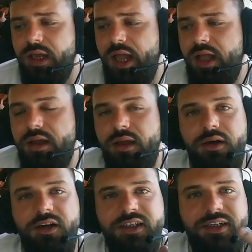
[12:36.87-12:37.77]
uh,
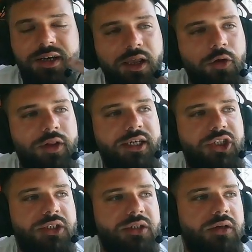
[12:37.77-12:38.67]

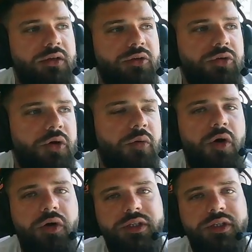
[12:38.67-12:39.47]
Regulation, on